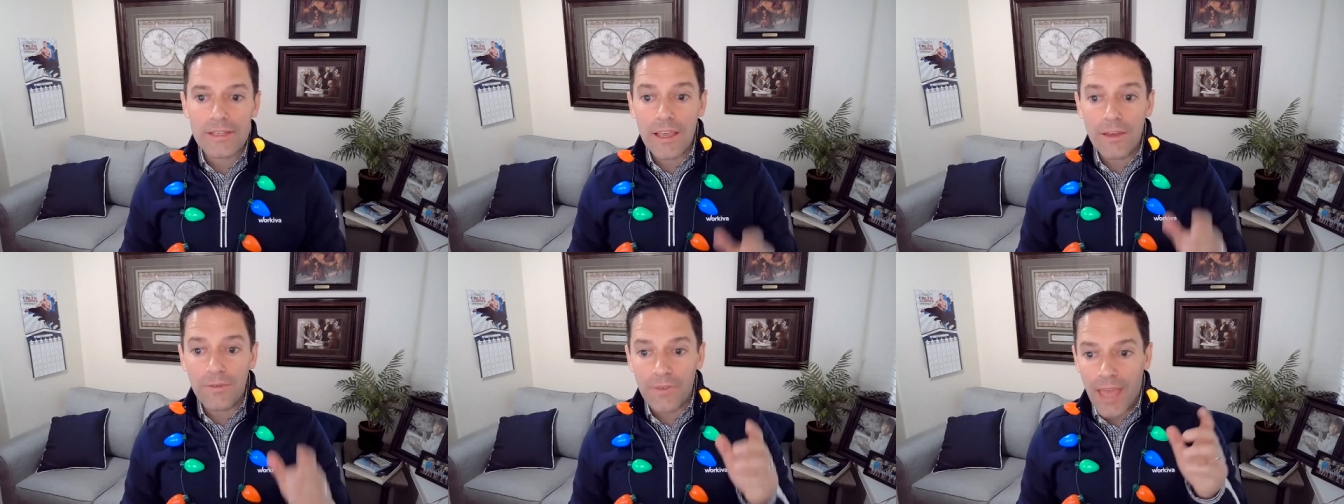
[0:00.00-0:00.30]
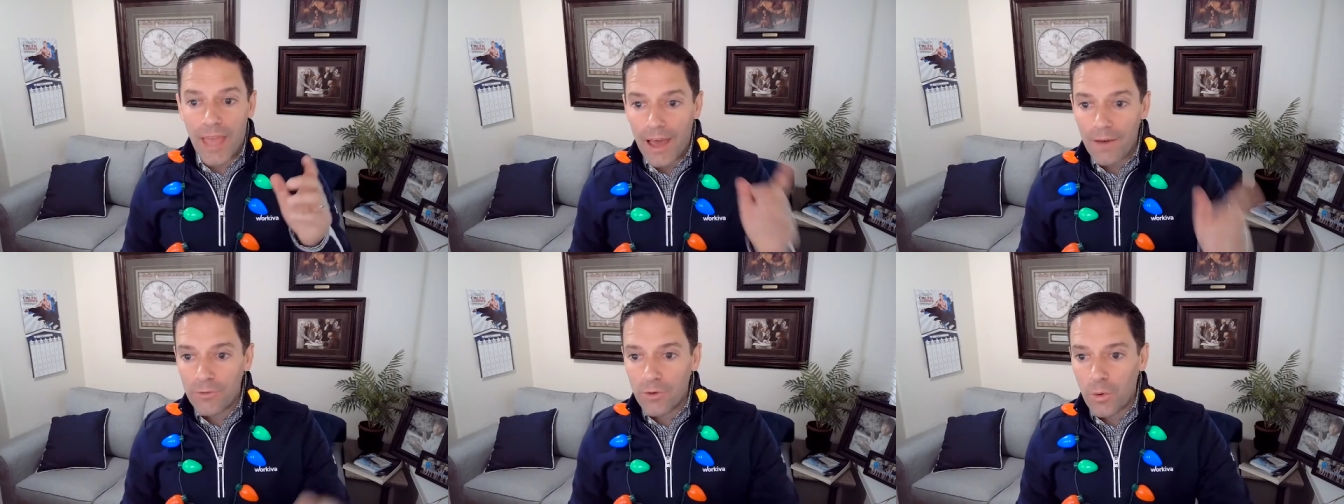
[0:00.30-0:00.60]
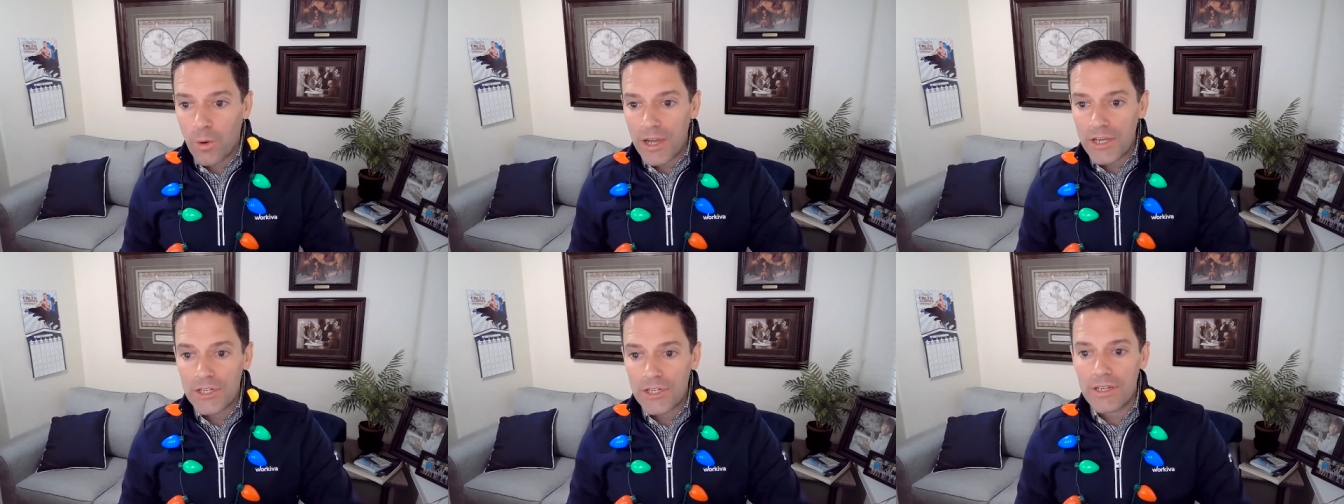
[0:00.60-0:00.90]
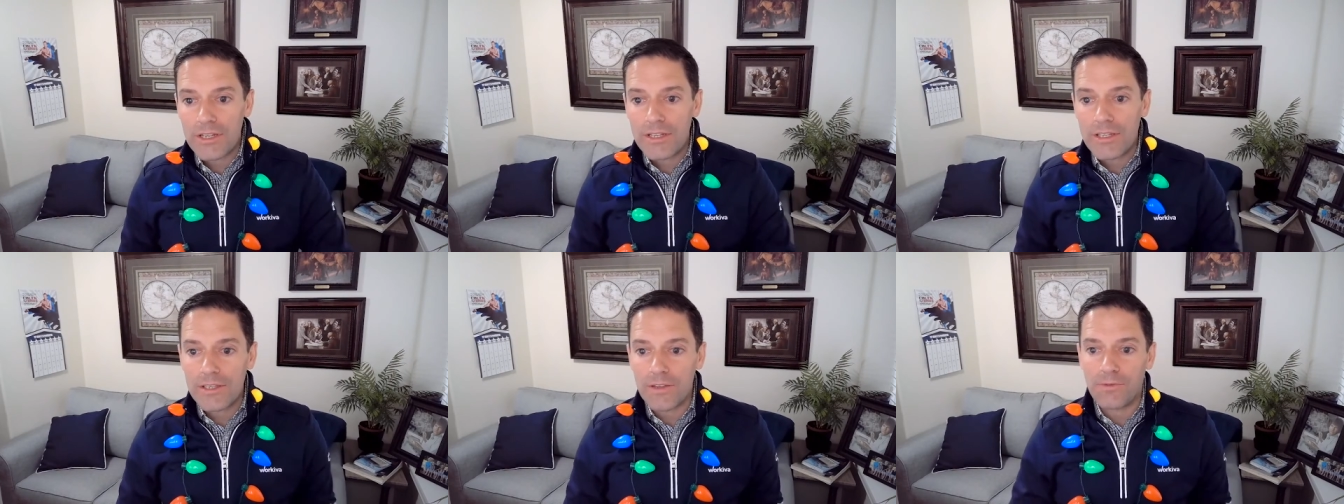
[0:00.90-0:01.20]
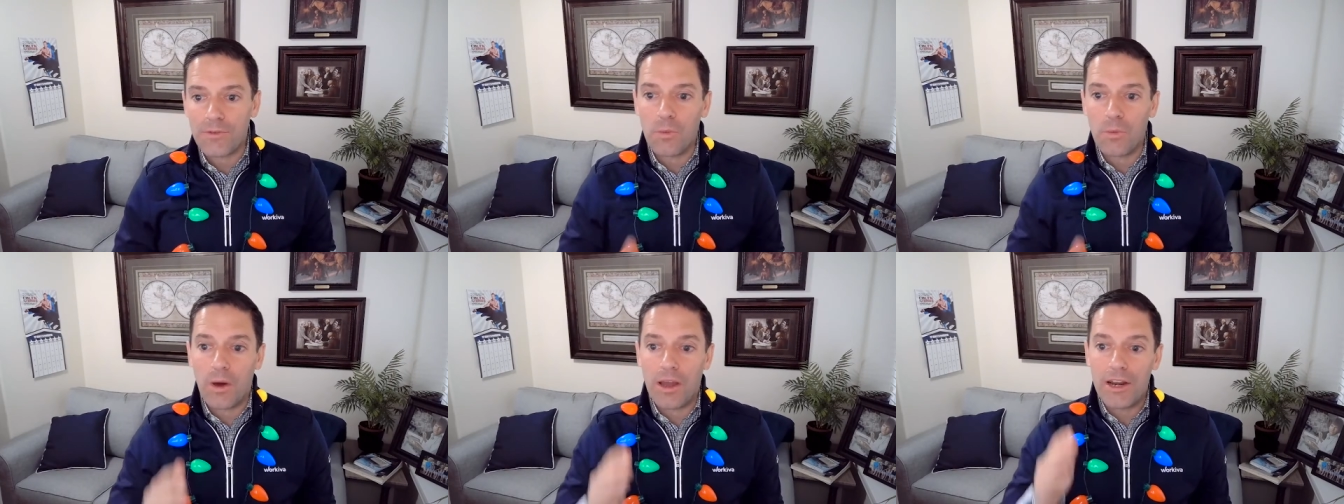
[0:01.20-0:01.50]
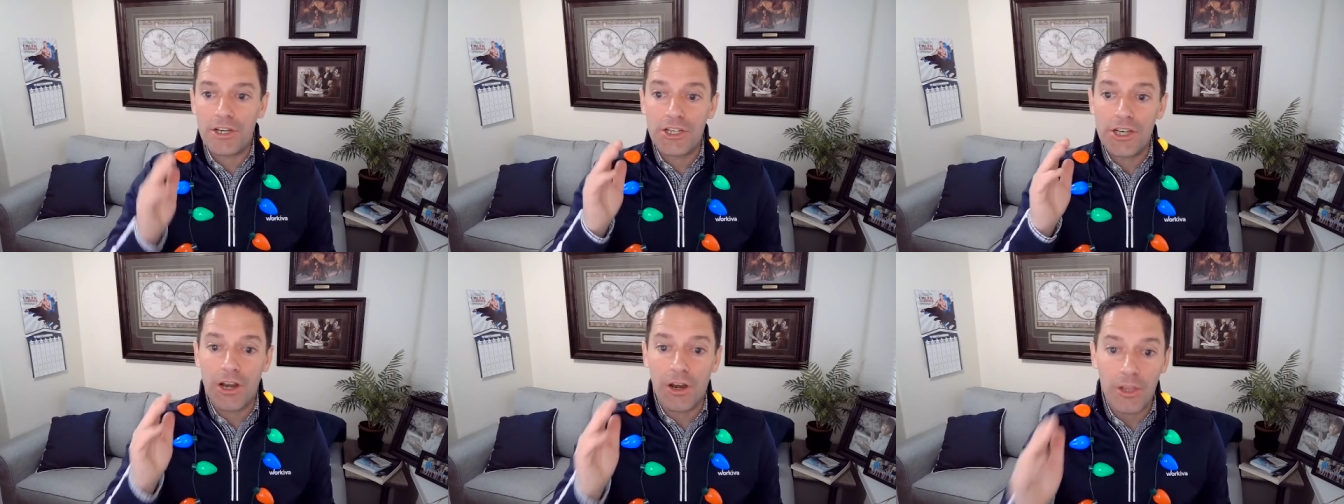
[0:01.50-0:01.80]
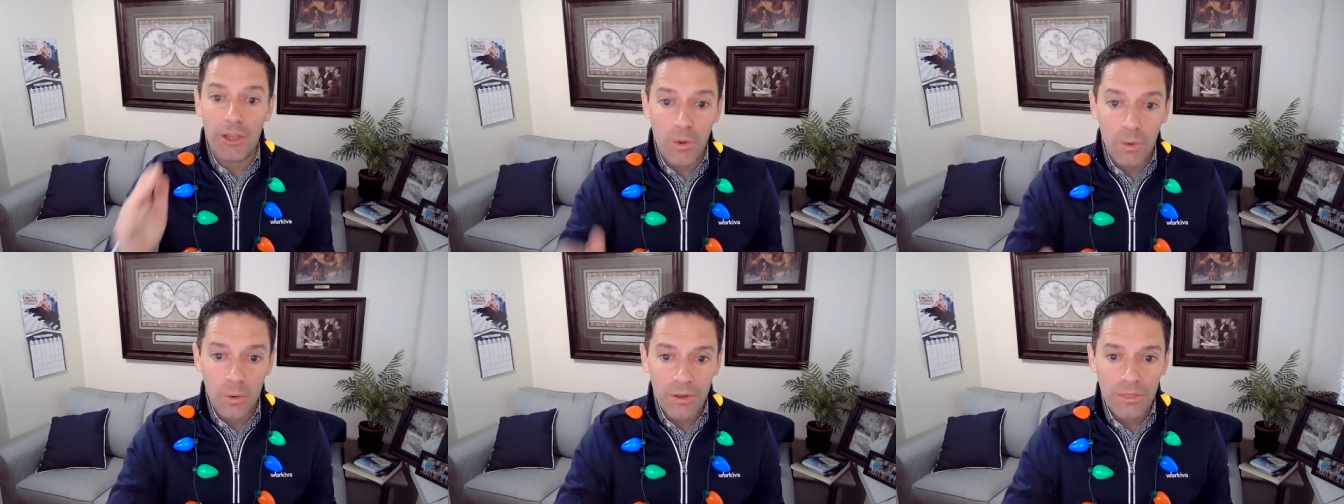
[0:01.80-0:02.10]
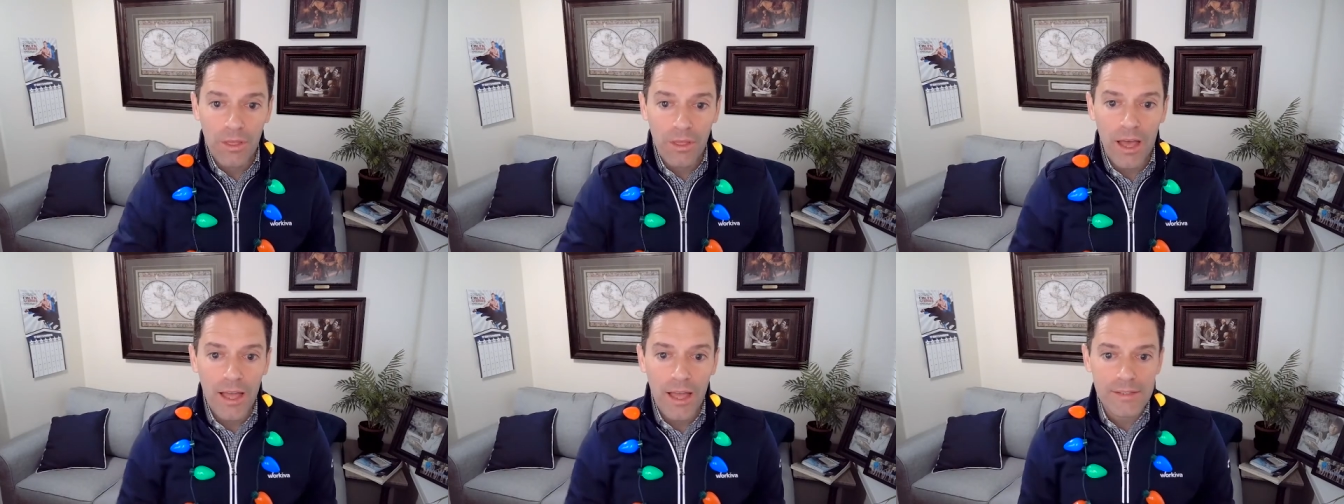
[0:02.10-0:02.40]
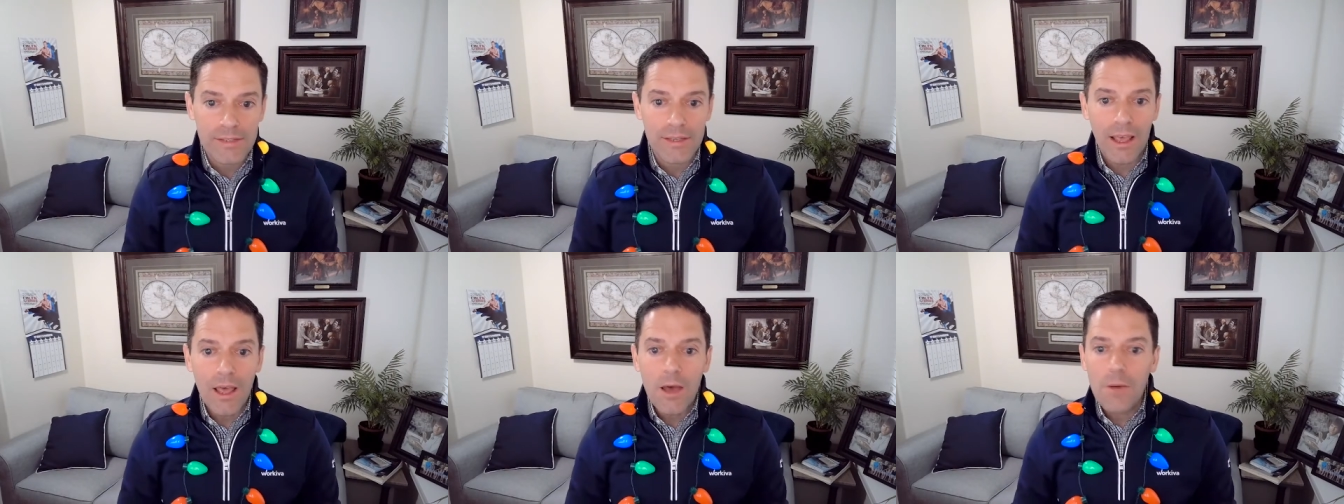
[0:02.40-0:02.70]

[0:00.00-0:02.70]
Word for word: If you have questions, if you want to share your thoughts,